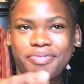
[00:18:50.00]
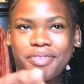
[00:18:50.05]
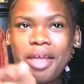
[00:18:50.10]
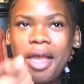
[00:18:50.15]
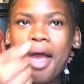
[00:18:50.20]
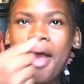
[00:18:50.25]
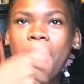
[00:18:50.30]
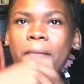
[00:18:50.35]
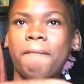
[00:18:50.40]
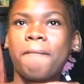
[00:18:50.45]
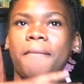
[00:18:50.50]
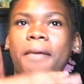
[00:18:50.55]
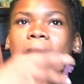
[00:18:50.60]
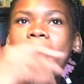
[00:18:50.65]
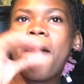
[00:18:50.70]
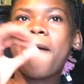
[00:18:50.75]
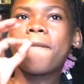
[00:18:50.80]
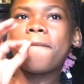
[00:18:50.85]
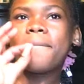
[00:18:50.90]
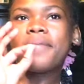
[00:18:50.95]
I'm
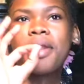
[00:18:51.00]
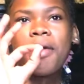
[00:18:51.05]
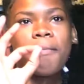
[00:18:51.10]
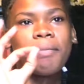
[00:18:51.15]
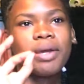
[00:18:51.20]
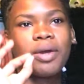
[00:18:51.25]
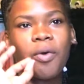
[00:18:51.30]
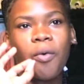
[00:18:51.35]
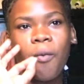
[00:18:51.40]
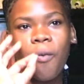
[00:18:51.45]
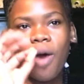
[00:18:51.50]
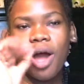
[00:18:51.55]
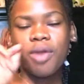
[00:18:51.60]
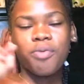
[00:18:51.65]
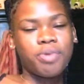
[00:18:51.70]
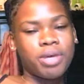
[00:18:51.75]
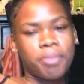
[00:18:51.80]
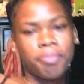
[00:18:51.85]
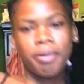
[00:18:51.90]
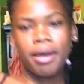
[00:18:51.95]
gonna make 1
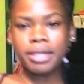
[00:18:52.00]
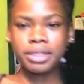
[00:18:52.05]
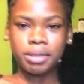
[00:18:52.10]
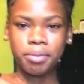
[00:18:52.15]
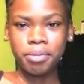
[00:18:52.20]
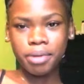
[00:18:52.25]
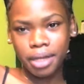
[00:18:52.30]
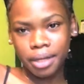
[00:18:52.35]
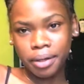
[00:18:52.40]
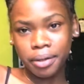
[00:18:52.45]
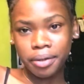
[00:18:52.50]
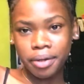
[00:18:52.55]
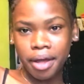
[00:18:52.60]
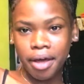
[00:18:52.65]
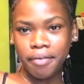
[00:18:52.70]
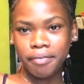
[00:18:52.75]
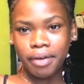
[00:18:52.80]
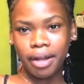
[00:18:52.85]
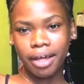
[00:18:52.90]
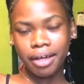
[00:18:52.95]
week pass. I'm gonna give you now
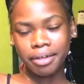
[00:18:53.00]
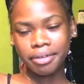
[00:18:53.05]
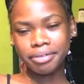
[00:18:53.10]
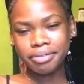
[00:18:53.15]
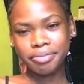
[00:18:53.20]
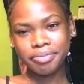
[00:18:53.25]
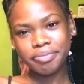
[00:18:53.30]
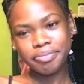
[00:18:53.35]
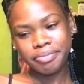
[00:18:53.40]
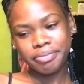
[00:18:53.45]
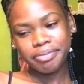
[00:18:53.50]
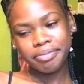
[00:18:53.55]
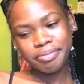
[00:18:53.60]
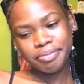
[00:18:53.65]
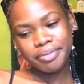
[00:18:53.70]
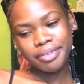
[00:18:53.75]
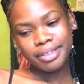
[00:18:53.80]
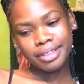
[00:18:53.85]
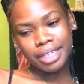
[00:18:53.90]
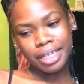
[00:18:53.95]
vlog
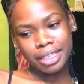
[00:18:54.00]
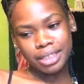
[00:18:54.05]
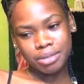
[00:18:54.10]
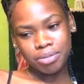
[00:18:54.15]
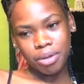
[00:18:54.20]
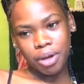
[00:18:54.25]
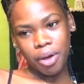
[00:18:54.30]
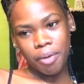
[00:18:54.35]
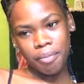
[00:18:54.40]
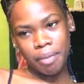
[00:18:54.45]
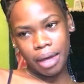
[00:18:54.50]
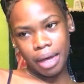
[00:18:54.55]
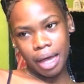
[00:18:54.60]
since my comeback.